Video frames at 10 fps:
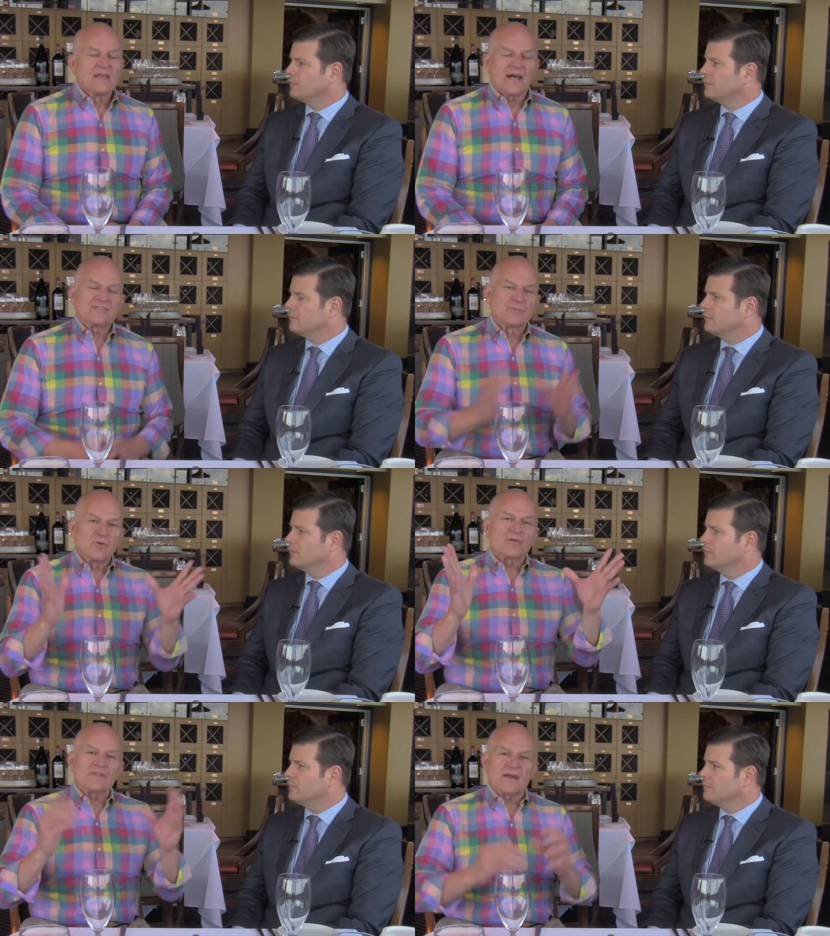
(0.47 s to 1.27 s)
Speaker 1: Hi, it's the
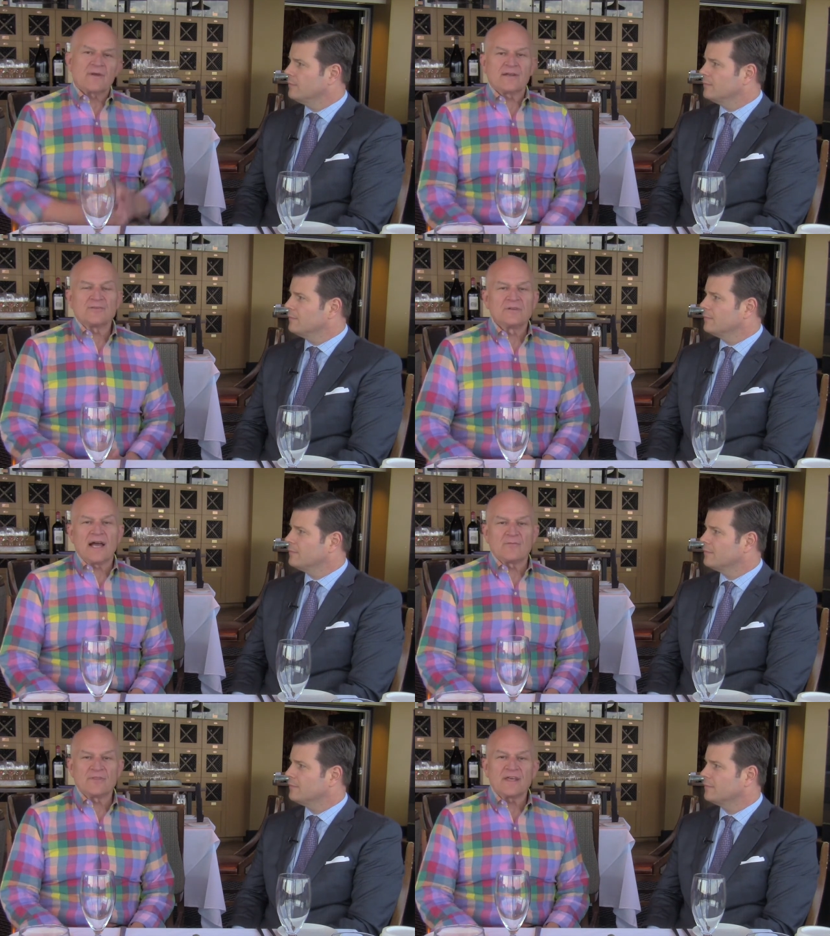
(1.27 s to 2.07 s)
Brooker That Gratitude
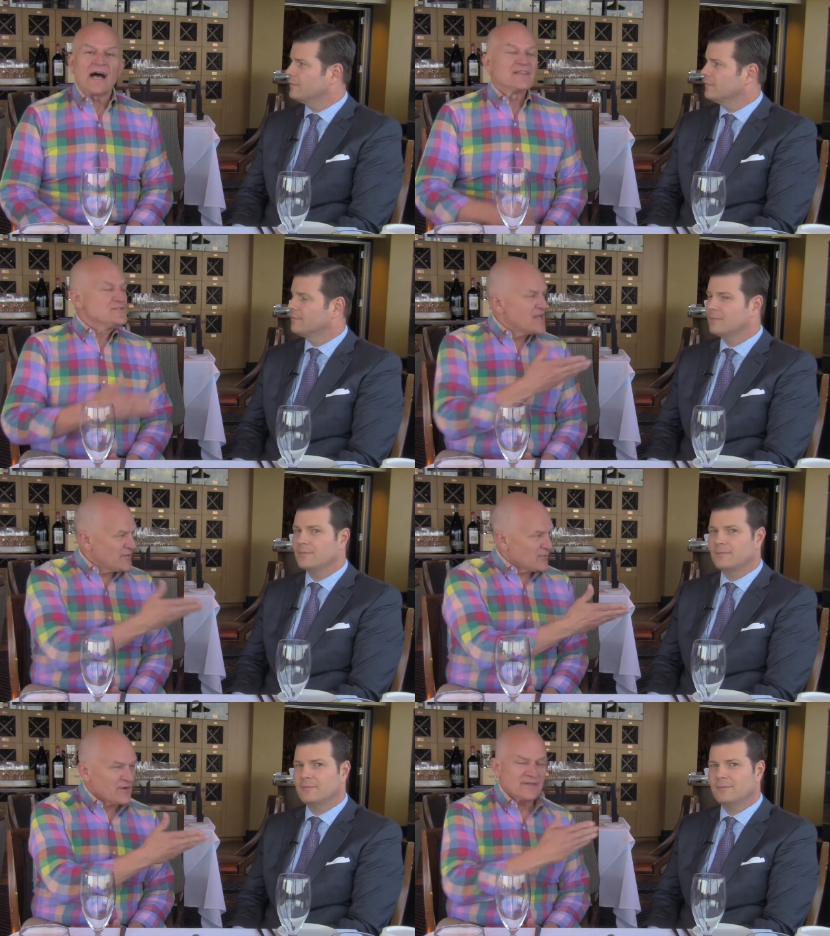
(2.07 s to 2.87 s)
Guy with
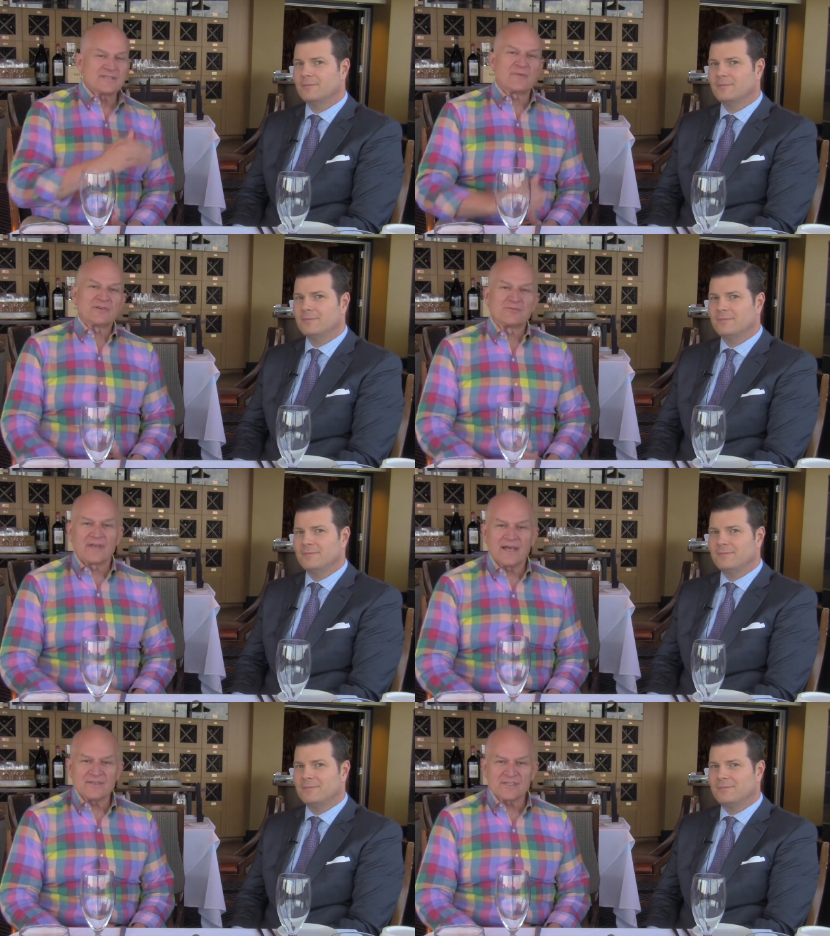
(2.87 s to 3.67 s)
another special
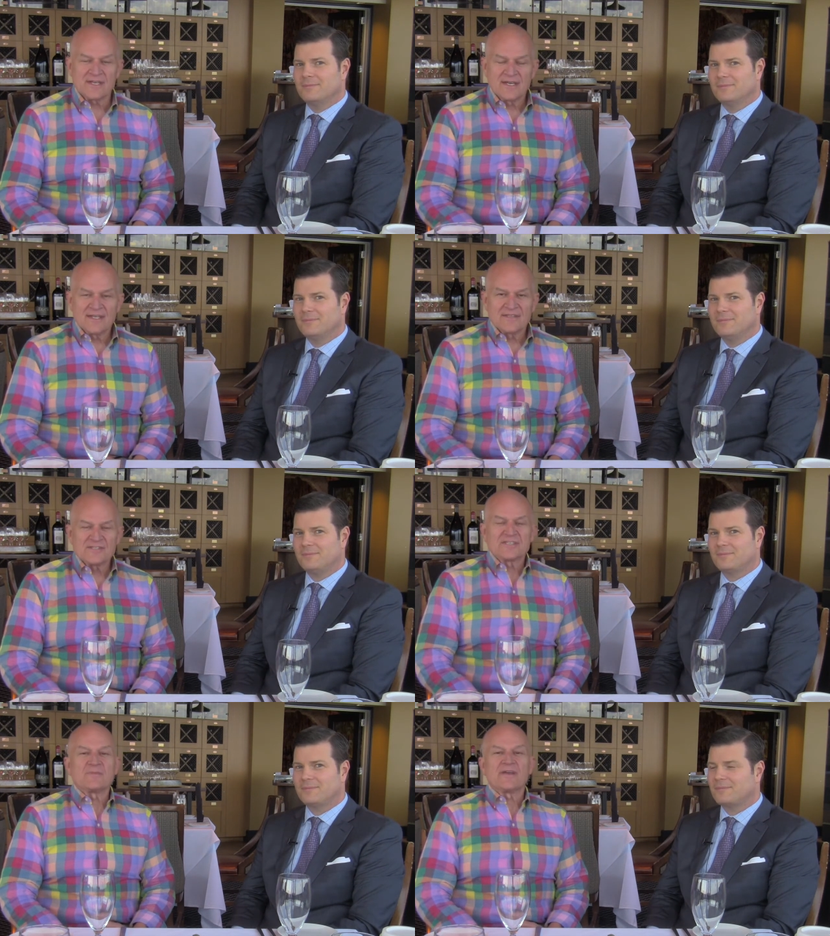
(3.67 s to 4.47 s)
guest.
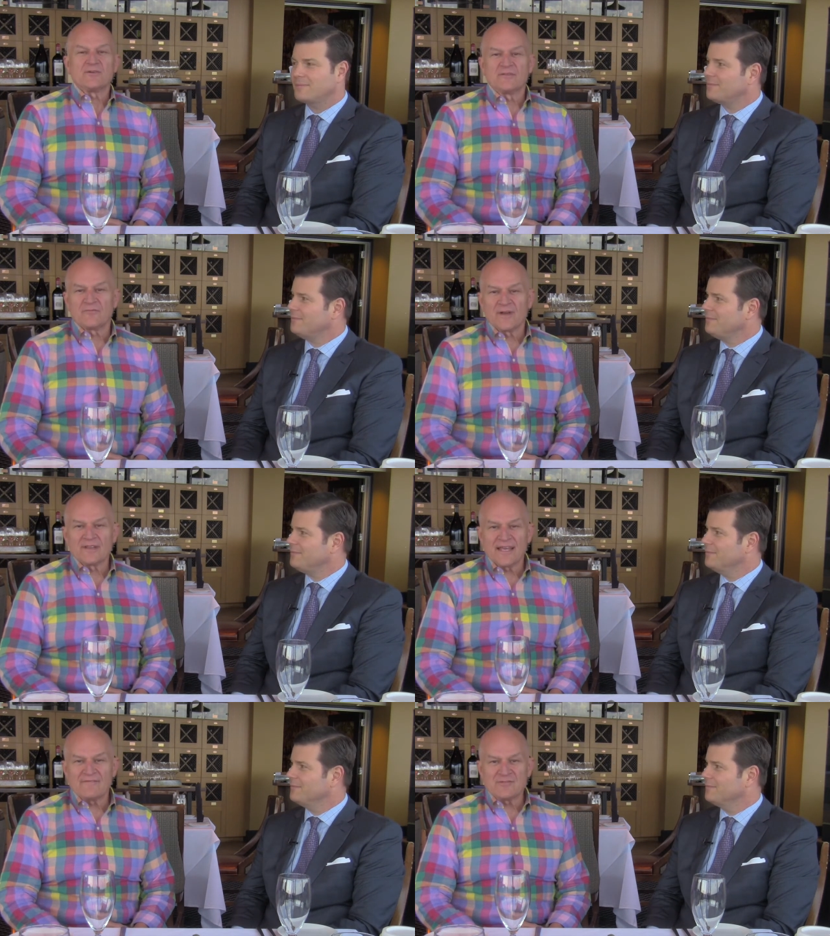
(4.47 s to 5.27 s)
This is my good
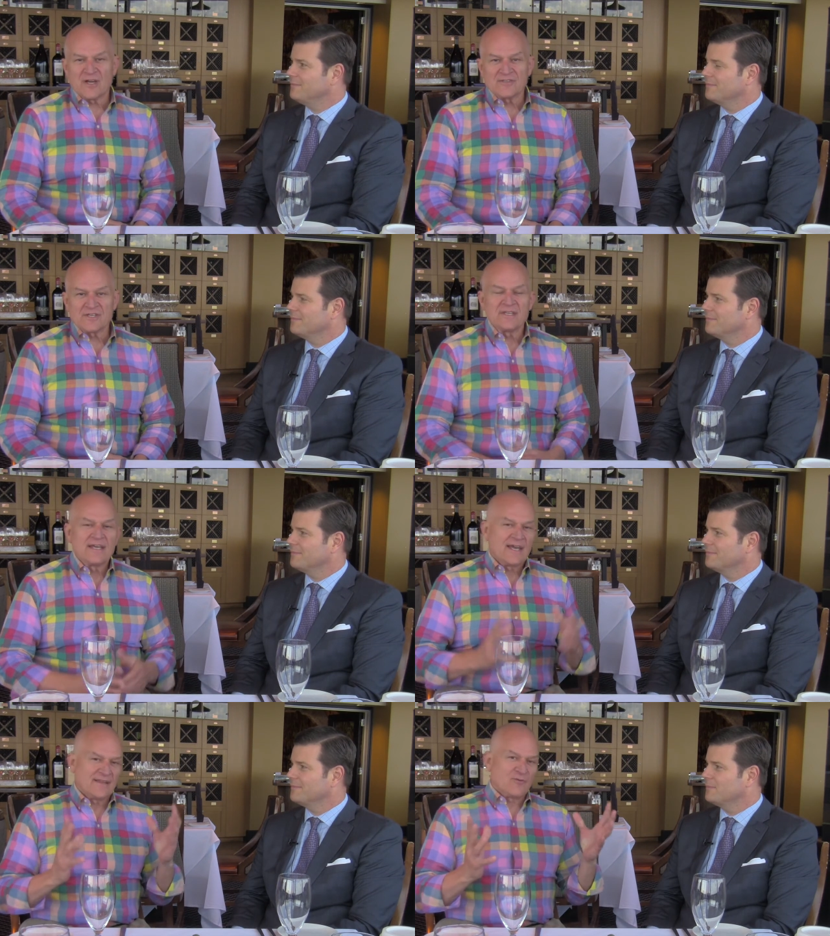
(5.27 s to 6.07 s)
friend Leif Johnson,
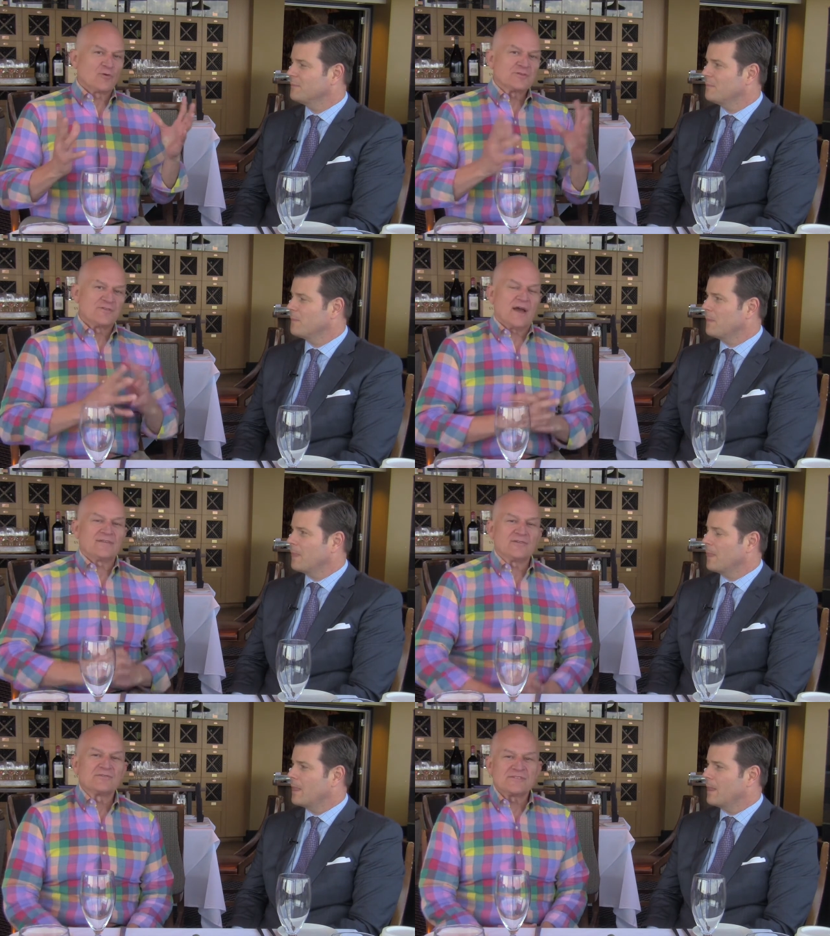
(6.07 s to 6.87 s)
and of course you've
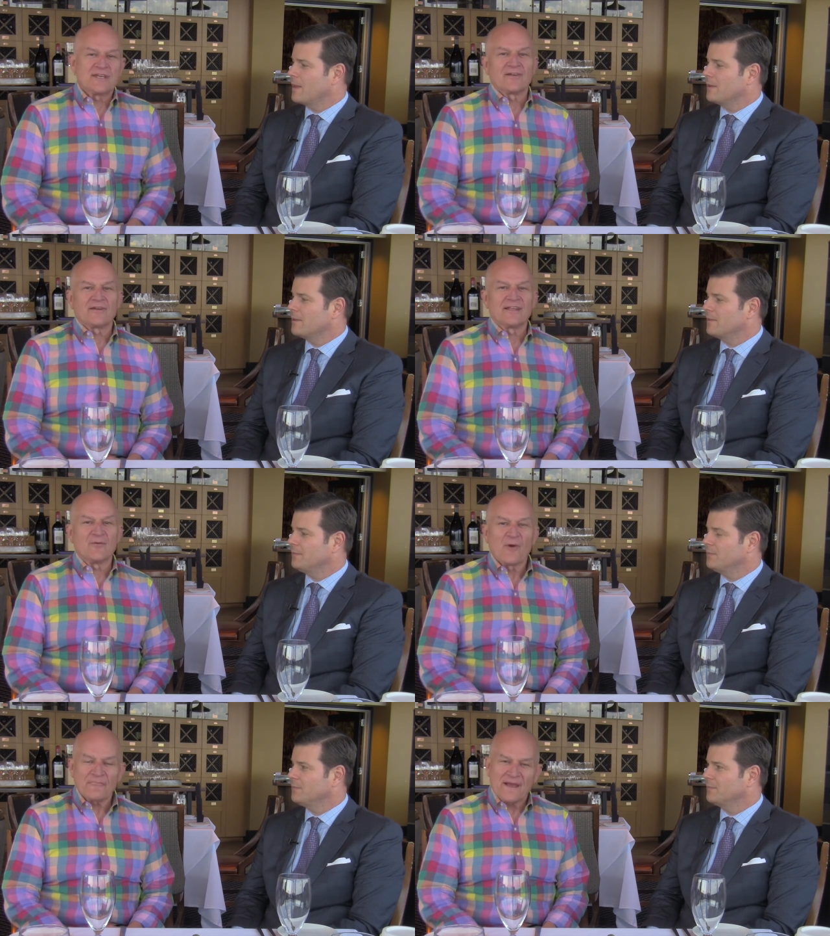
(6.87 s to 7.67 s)
gotten used to hearing
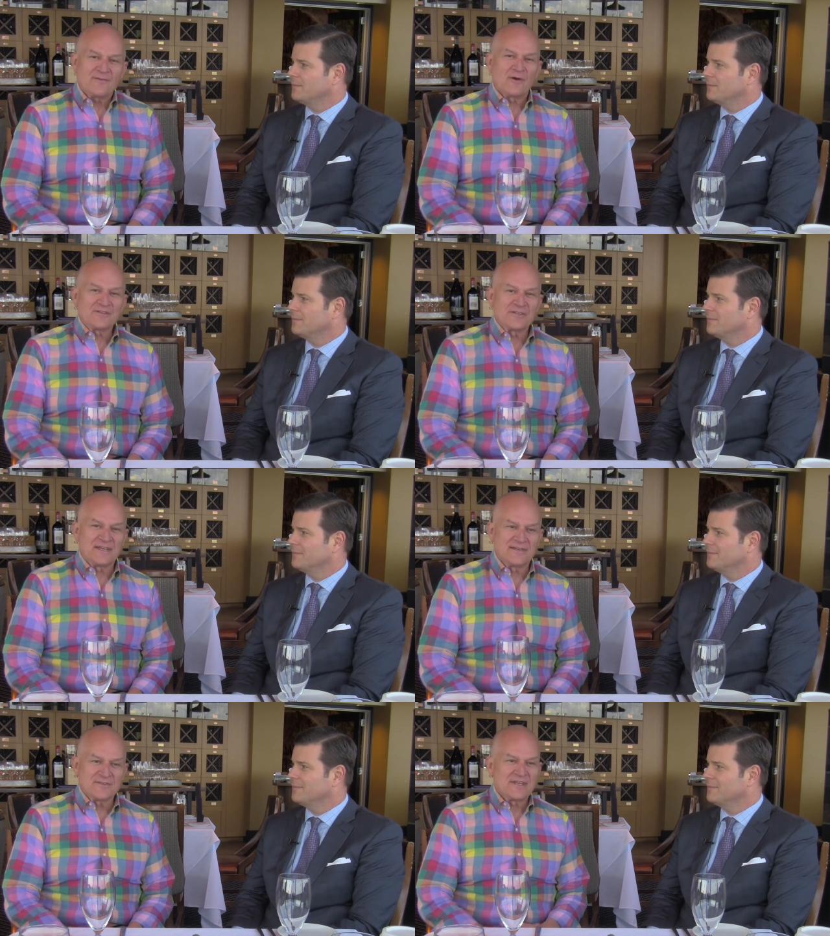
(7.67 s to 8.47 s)
what that question
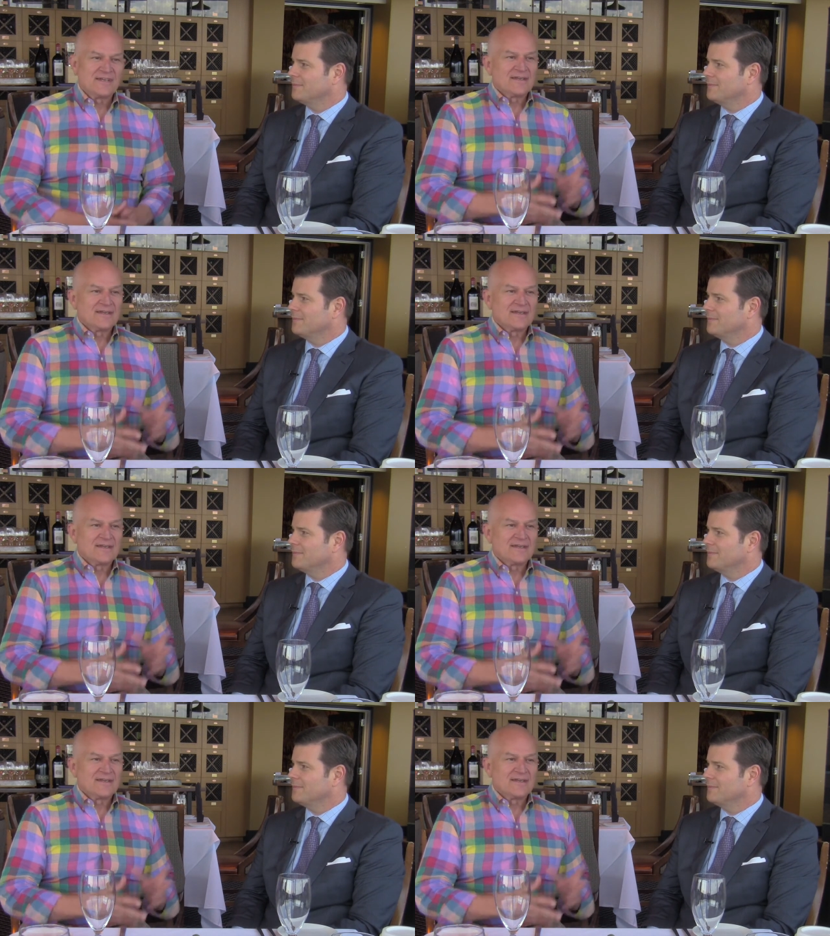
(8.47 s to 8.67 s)
is.